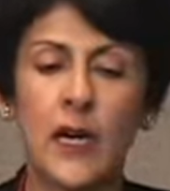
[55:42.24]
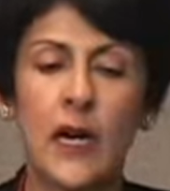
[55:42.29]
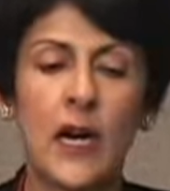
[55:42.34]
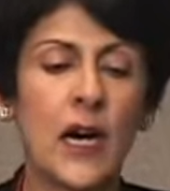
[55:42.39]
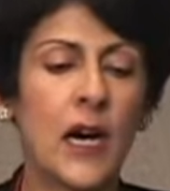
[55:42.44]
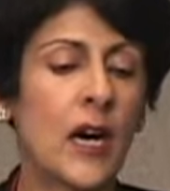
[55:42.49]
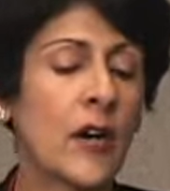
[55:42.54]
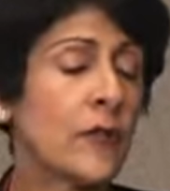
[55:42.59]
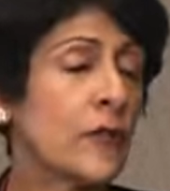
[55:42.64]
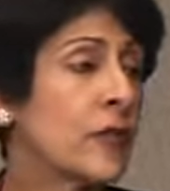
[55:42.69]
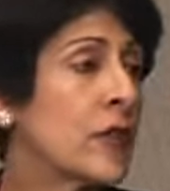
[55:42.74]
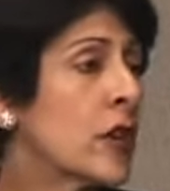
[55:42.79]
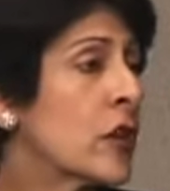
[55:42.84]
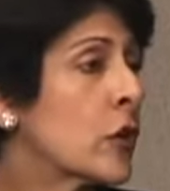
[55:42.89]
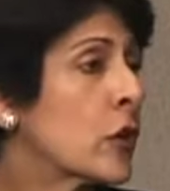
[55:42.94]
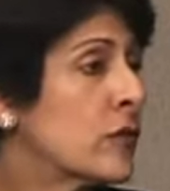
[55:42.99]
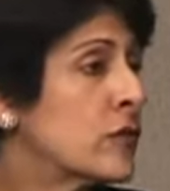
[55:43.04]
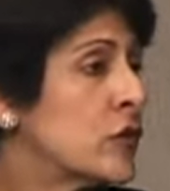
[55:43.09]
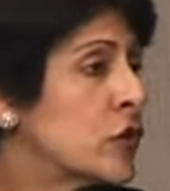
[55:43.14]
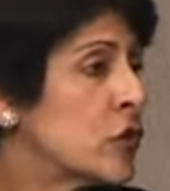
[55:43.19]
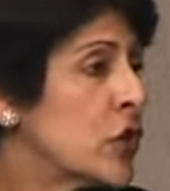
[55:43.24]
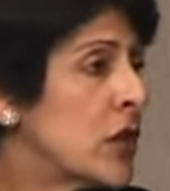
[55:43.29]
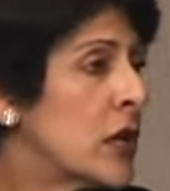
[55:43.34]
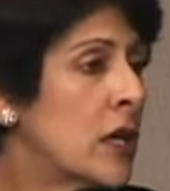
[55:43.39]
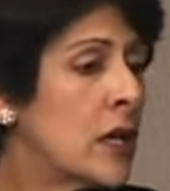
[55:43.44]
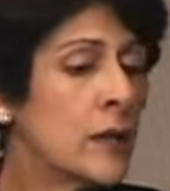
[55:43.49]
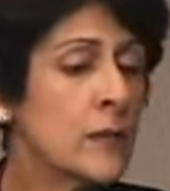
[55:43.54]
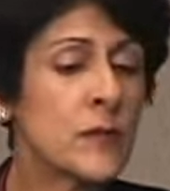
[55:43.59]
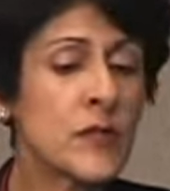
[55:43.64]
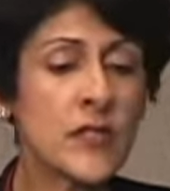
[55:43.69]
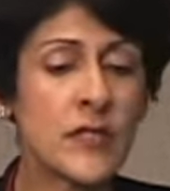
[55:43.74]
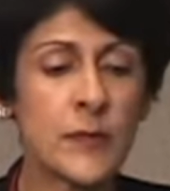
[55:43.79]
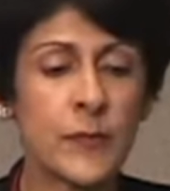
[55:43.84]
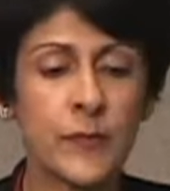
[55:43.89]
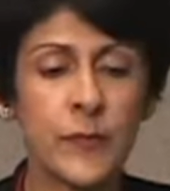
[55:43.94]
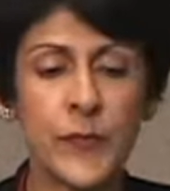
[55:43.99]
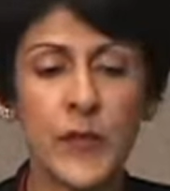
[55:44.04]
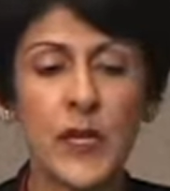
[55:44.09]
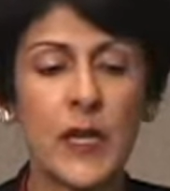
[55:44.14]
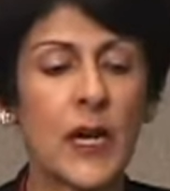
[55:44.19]
a fear of germs,
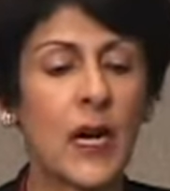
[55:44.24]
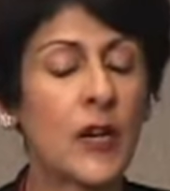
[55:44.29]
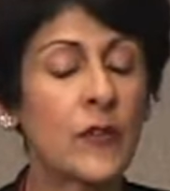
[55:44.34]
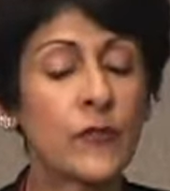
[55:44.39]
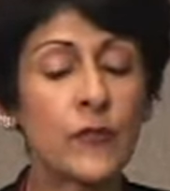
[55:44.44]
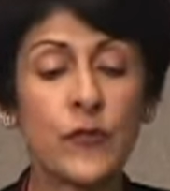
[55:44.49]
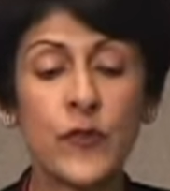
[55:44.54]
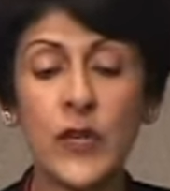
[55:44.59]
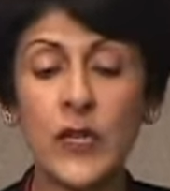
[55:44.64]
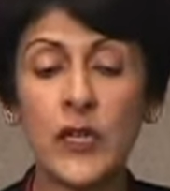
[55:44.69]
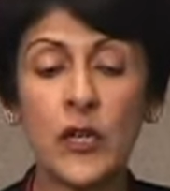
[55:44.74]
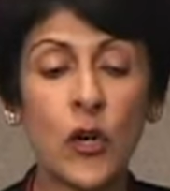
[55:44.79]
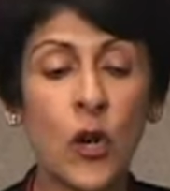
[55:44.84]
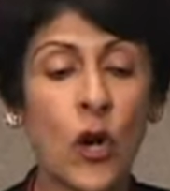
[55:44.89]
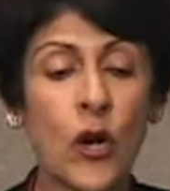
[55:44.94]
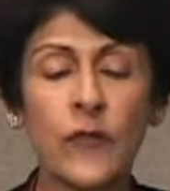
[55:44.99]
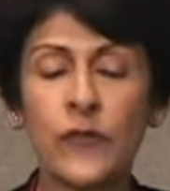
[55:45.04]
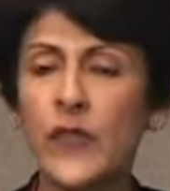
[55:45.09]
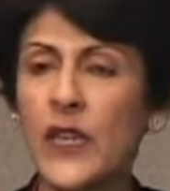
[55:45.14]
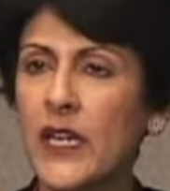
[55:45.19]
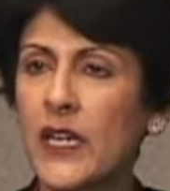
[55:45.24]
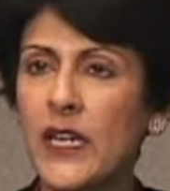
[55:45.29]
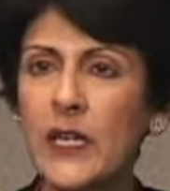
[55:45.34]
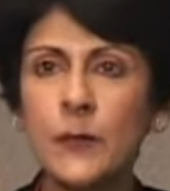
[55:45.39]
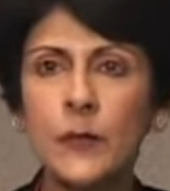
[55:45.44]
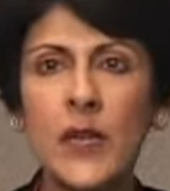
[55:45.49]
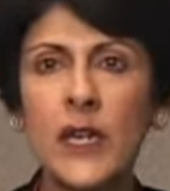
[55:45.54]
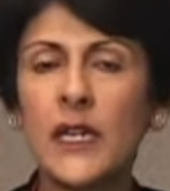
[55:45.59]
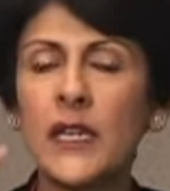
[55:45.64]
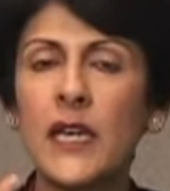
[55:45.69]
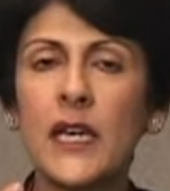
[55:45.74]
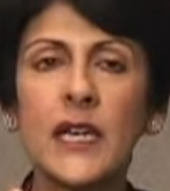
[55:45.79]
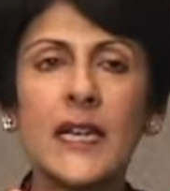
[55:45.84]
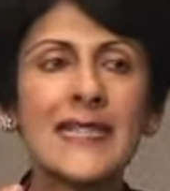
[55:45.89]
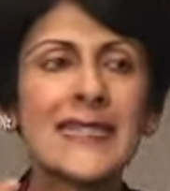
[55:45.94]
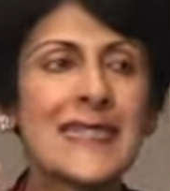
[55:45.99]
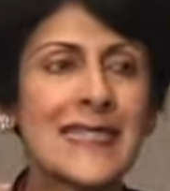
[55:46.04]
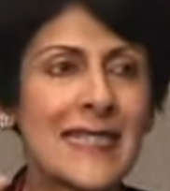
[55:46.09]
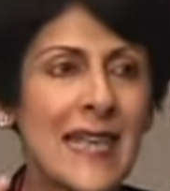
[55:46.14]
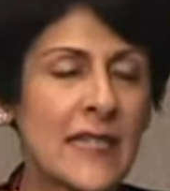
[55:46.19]
a fear of, they keep thinking
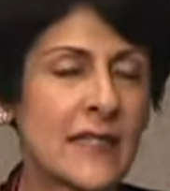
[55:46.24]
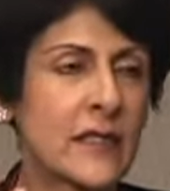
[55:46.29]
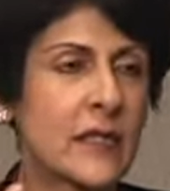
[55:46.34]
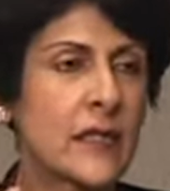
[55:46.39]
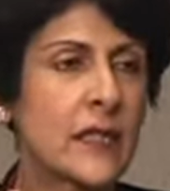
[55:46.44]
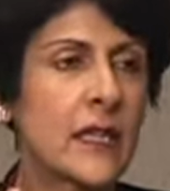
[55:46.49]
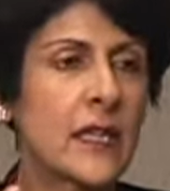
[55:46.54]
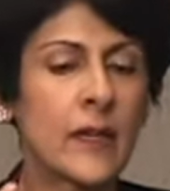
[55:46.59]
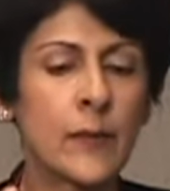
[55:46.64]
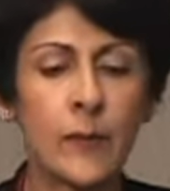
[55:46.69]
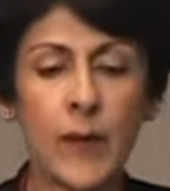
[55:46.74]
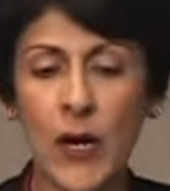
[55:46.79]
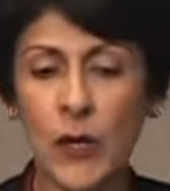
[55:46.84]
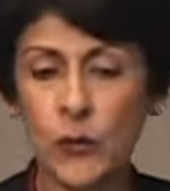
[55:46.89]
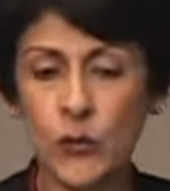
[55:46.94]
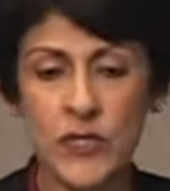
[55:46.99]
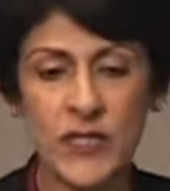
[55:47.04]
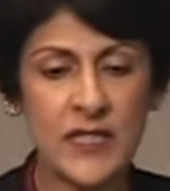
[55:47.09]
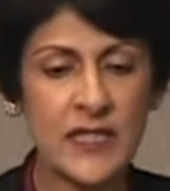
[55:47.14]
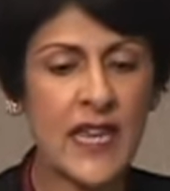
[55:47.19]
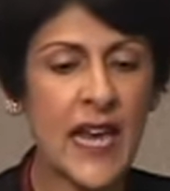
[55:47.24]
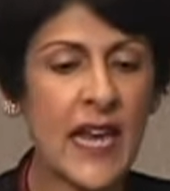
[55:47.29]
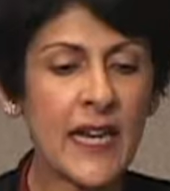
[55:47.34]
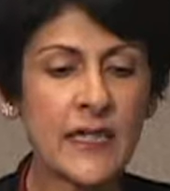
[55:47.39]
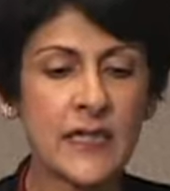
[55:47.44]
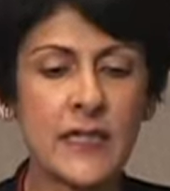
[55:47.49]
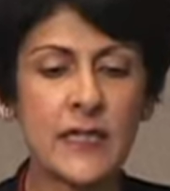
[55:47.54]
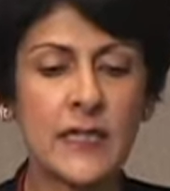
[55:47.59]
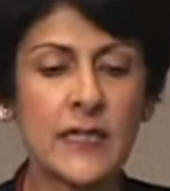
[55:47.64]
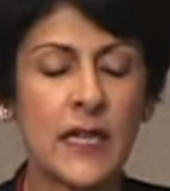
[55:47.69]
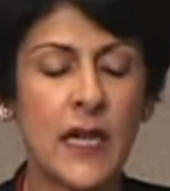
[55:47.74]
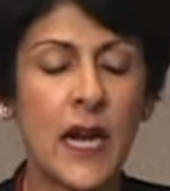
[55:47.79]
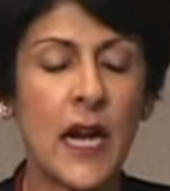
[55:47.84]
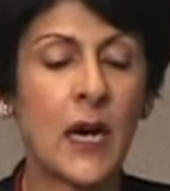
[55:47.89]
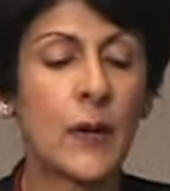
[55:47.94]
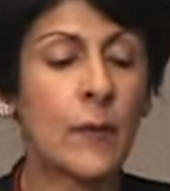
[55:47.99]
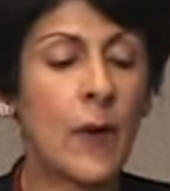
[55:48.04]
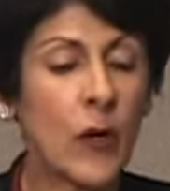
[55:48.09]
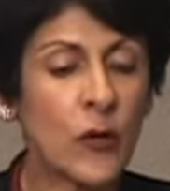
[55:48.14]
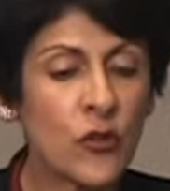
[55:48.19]
incessantly about sex,
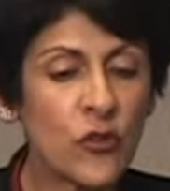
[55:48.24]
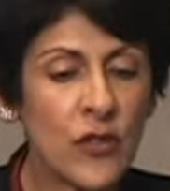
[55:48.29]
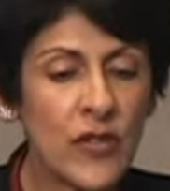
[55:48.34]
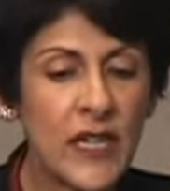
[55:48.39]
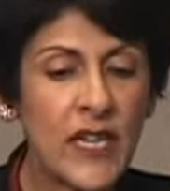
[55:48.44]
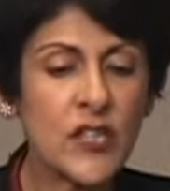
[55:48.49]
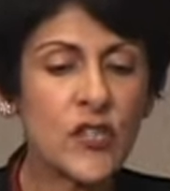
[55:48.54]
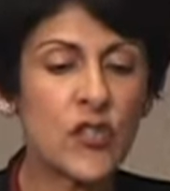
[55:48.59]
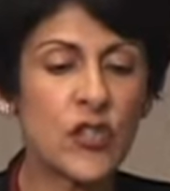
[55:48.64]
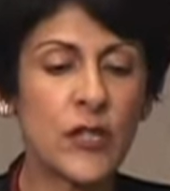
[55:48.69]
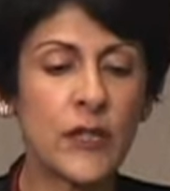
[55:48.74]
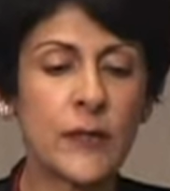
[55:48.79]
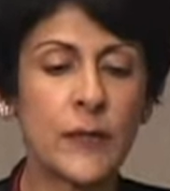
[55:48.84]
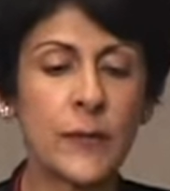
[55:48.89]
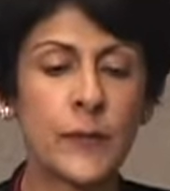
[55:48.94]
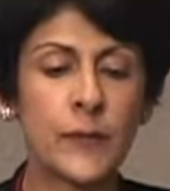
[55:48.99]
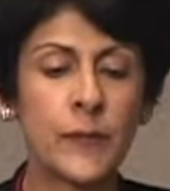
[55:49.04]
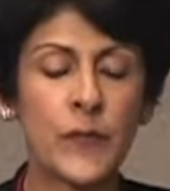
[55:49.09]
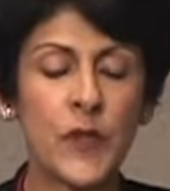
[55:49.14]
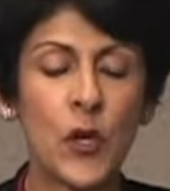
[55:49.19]
about religion,